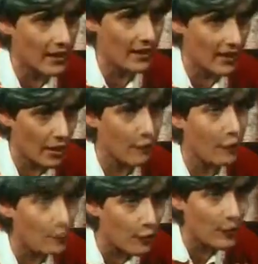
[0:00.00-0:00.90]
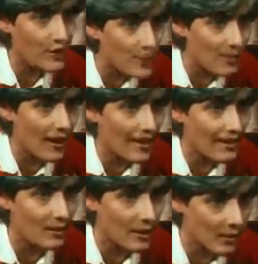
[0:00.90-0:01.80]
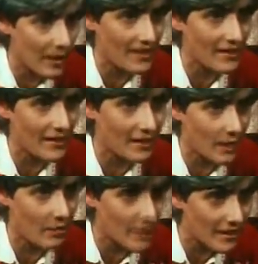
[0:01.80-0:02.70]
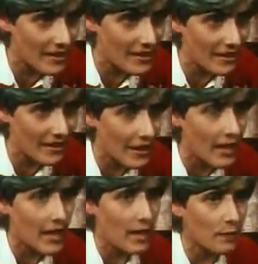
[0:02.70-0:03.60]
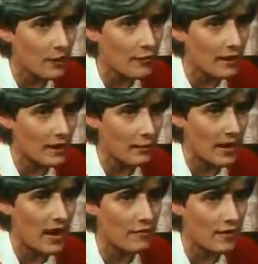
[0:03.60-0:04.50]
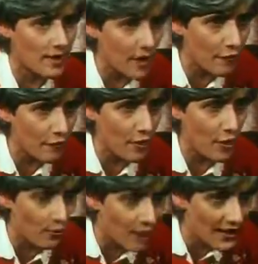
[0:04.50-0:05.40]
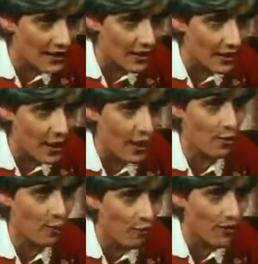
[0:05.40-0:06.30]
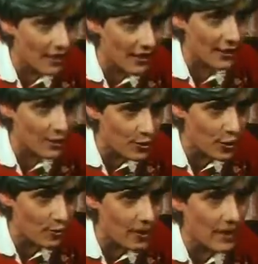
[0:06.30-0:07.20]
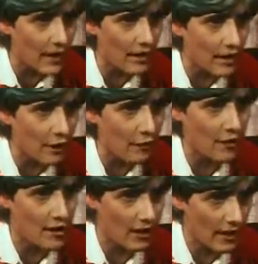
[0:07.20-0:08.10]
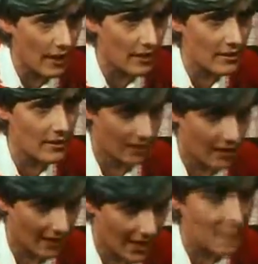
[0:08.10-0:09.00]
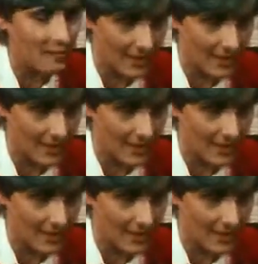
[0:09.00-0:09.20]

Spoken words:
they are there for first strike capability. And we feel that we have enough already on overkill in Europe, enough not land,